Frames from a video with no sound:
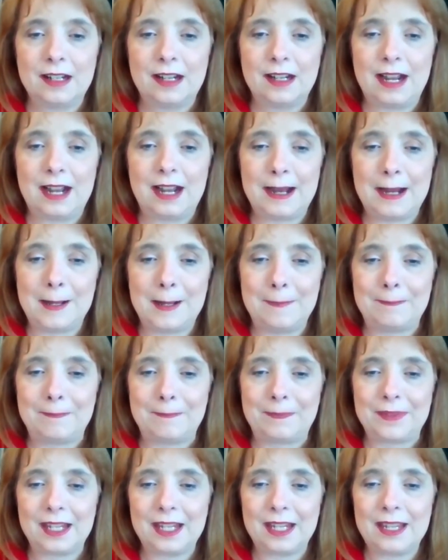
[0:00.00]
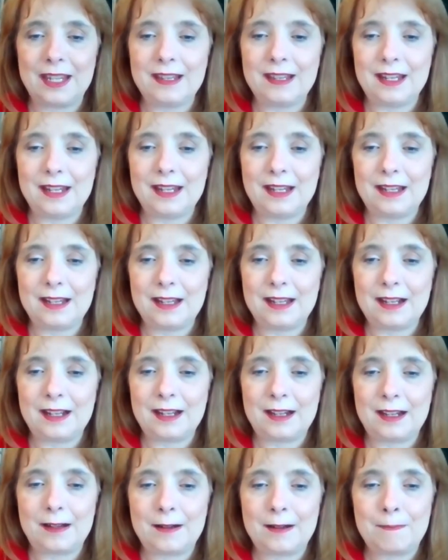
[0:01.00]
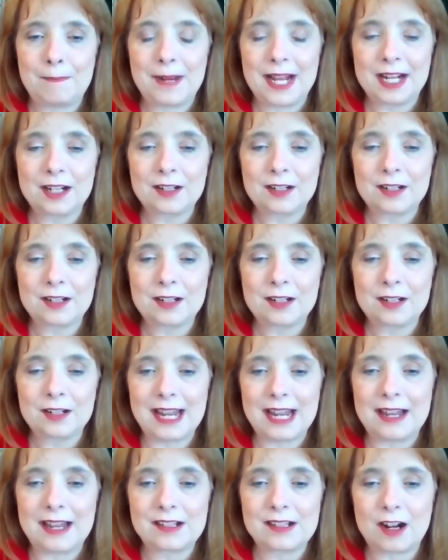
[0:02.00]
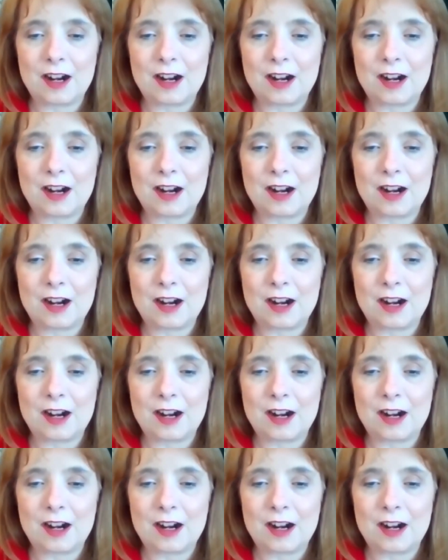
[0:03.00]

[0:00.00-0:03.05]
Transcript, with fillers: Um, and then uh, Michael says,